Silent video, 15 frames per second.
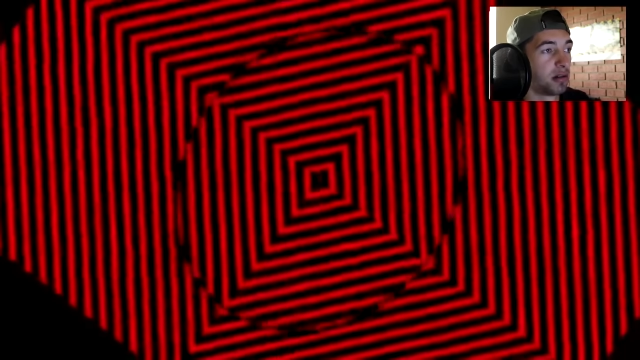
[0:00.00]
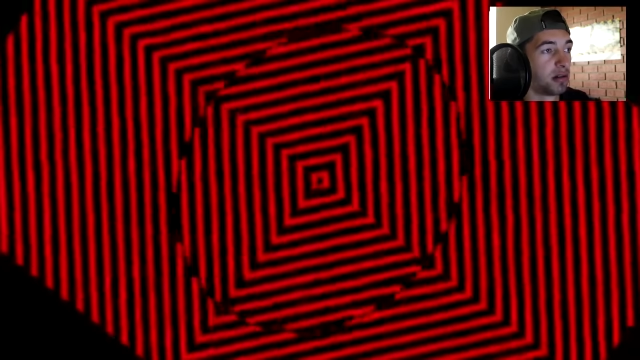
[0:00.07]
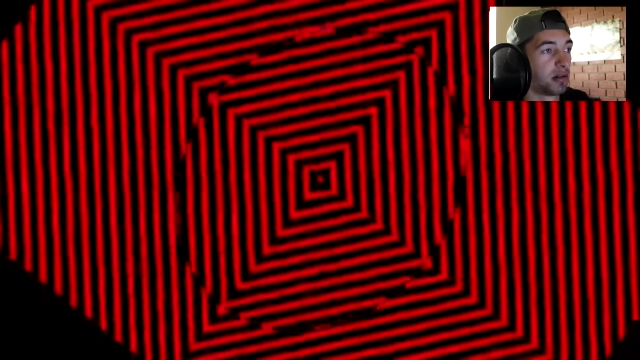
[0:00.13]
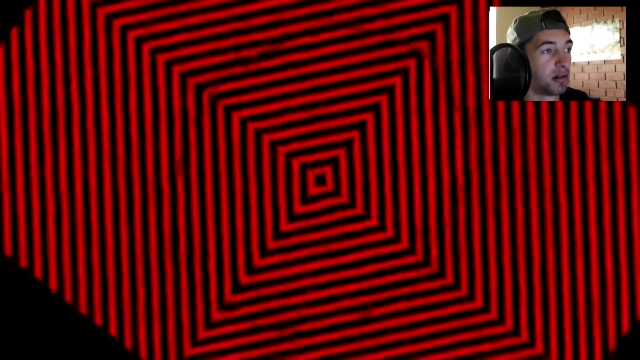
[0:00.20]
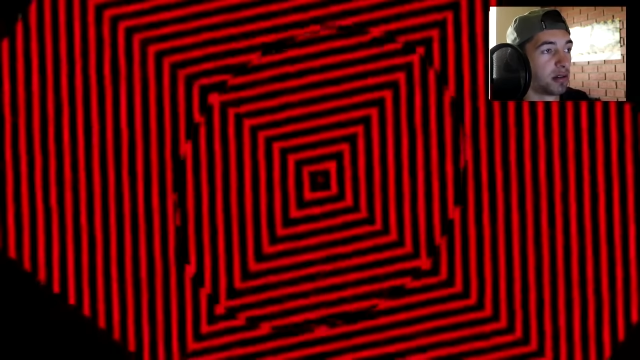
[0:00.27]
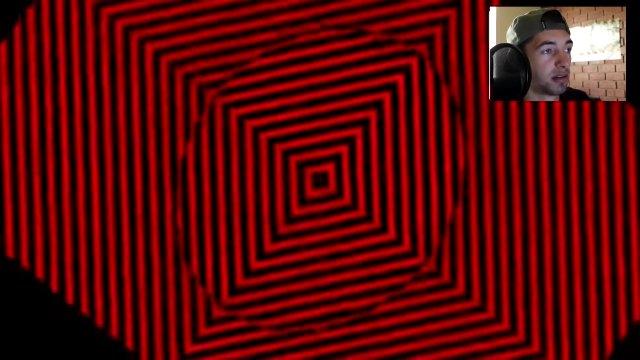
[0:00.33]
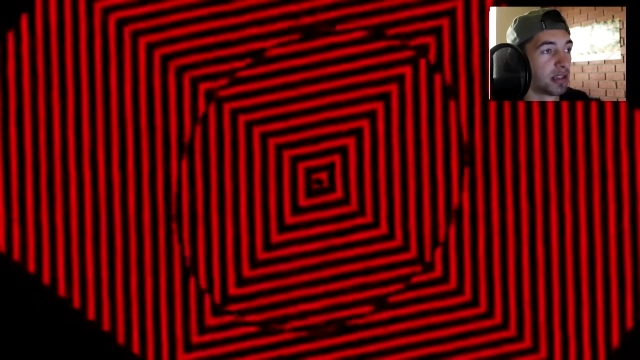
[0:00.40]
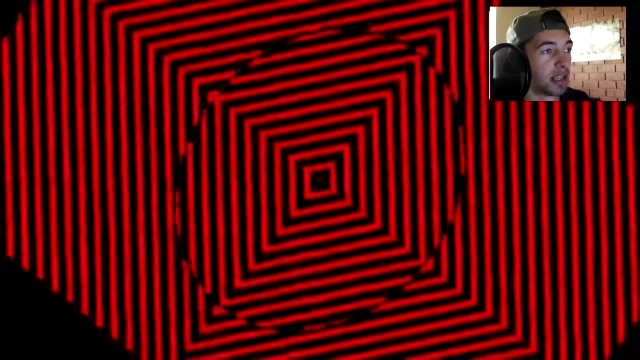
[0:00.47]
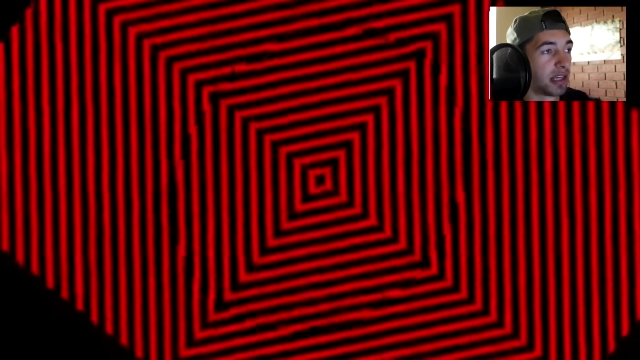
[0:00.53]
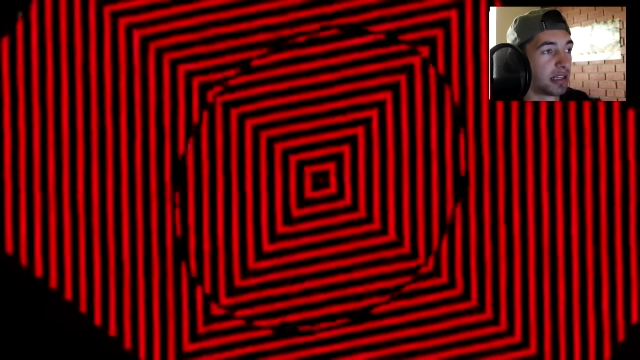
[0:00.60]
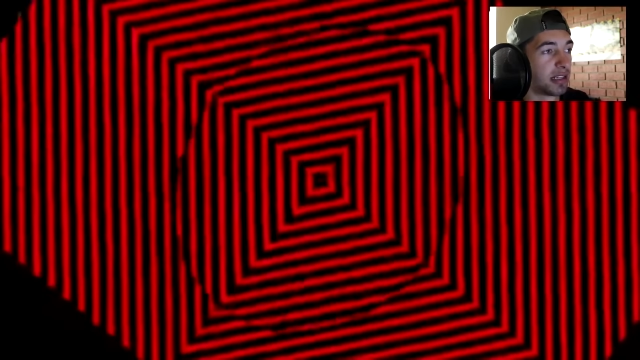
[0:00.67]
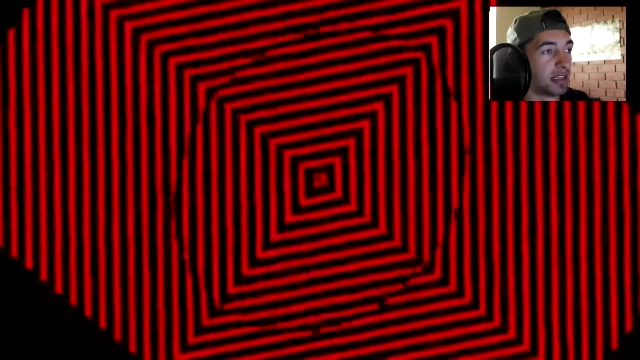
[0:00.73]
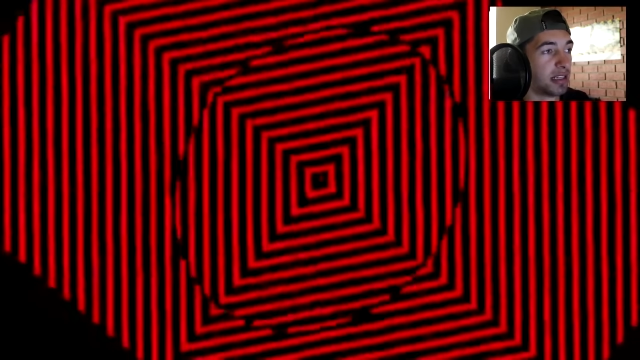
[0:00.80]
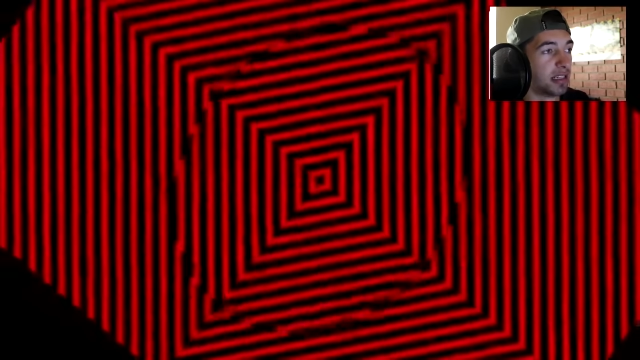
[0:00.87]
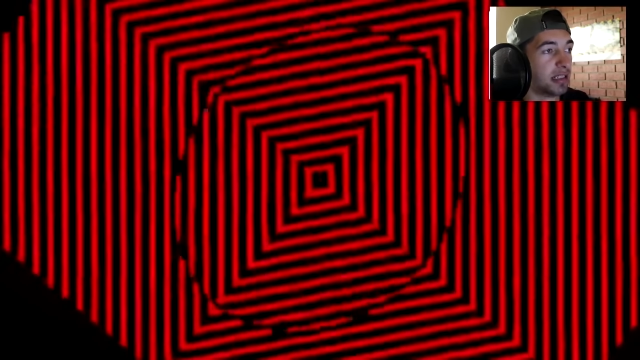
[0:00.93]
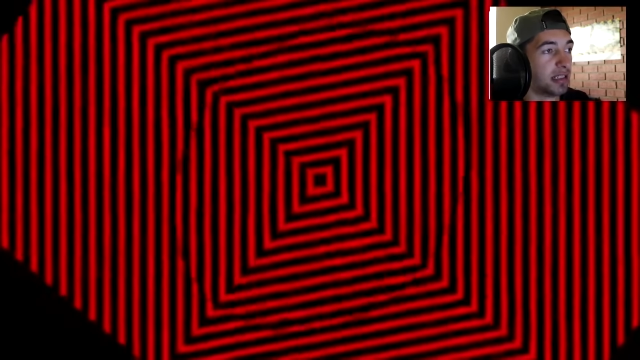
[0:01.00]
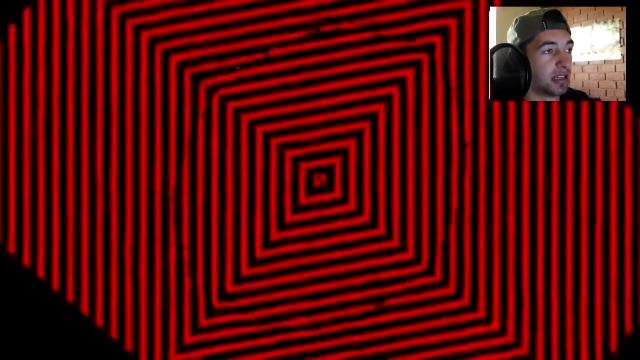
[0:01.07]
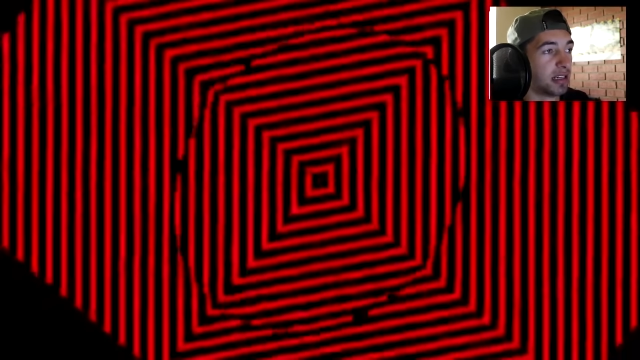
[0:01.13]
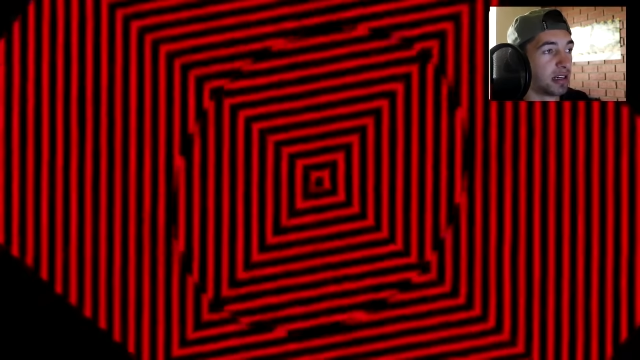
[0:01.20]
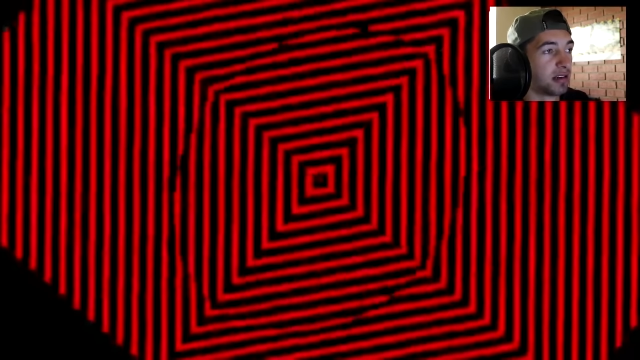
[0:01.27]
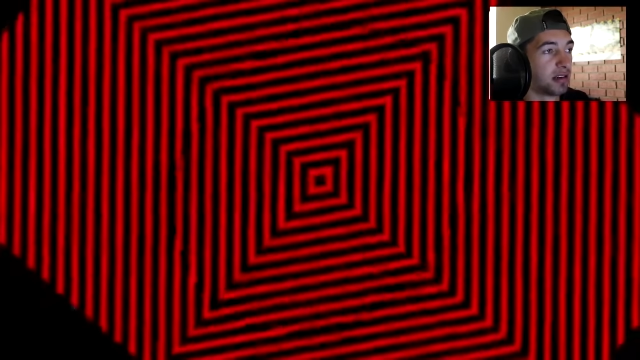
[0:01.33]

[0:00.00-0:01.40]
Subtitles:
It's like it's eating.